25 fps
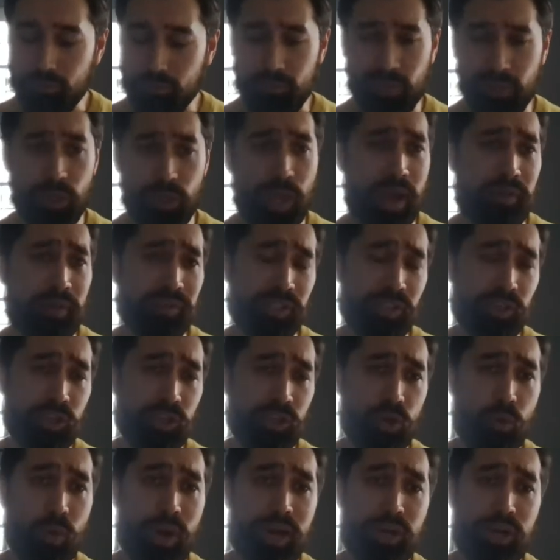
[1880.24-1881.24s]
you have a
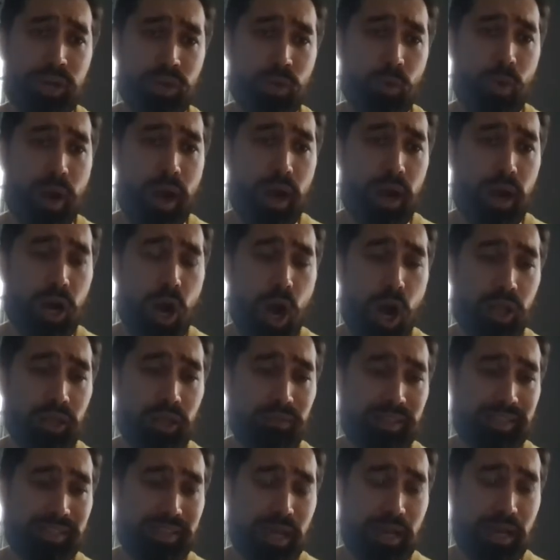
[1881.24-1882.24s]
situation where all of
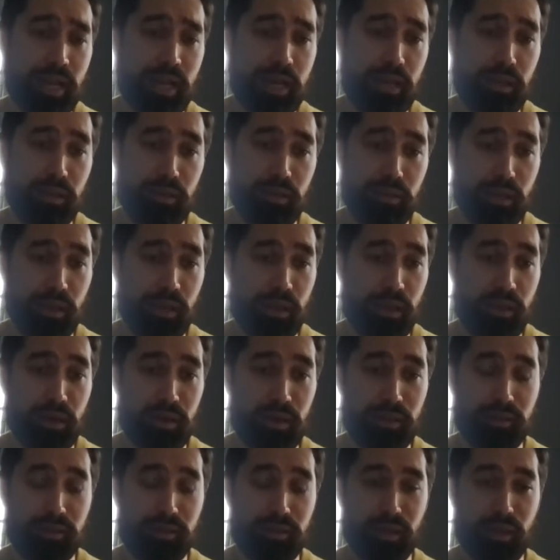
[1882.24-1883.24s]
a sudden
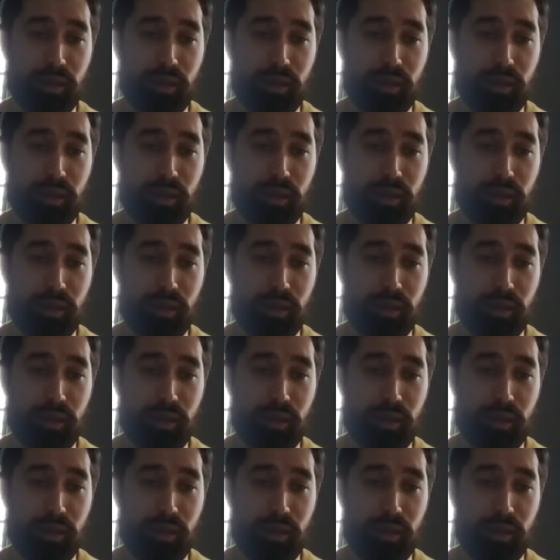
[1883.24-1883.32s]
there's